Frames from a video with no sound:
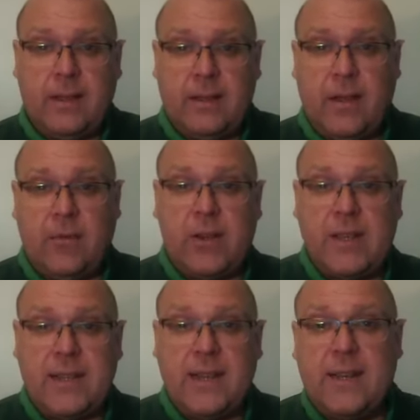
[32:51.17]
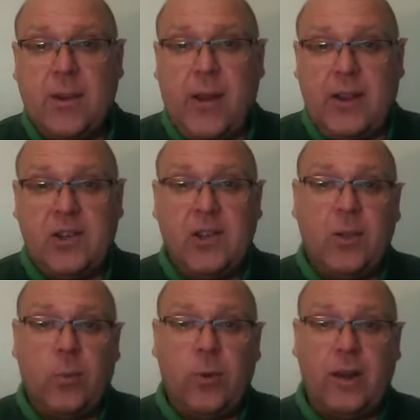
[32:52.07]
differences in direction
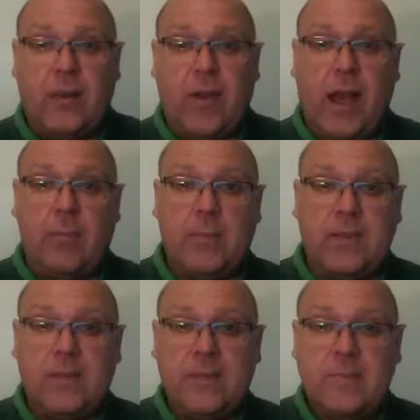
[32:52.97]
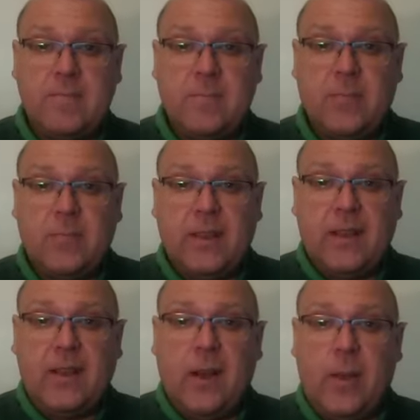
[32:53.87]
that wouldn't have happened
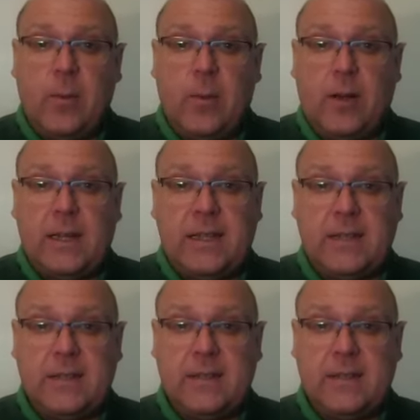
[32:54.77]
otherwise.